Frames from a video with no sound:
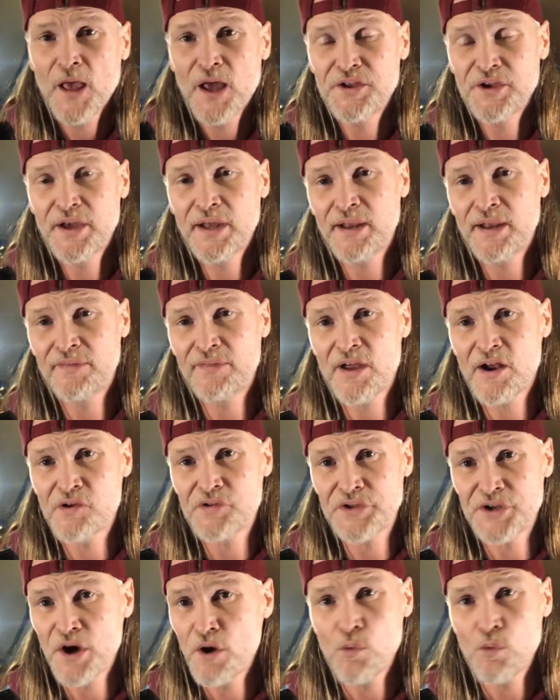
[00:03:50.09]
You get in there
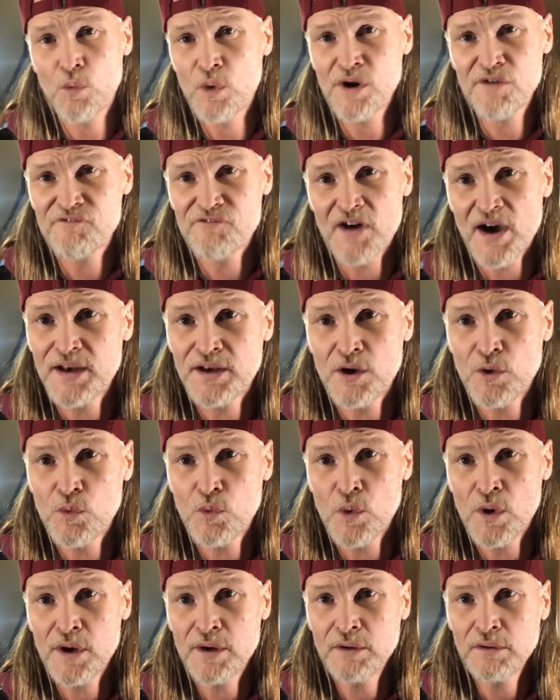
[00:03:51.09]
and you don't want to fight no
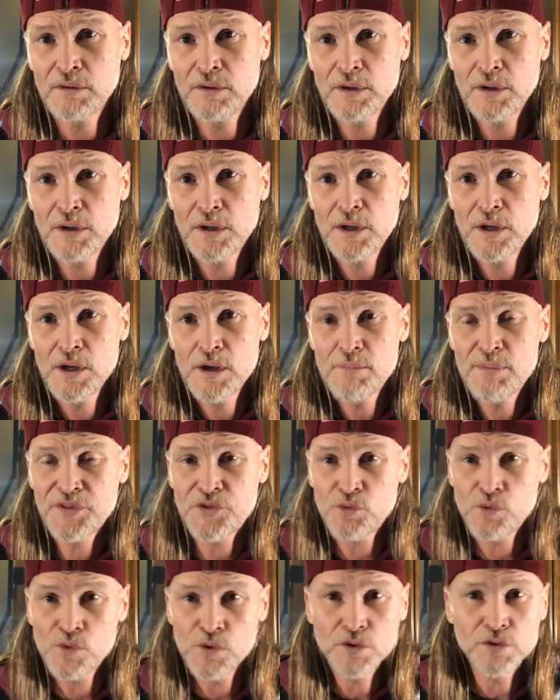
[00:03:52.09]
one. But
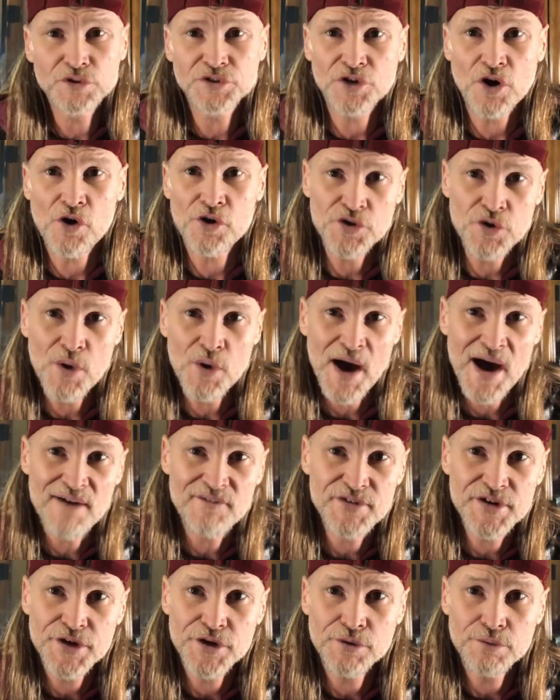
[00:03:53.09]
the rules are you
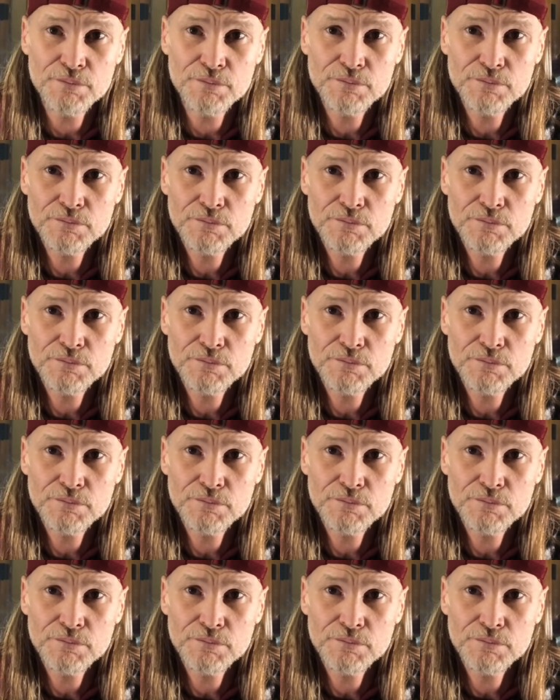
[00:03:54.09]
have to.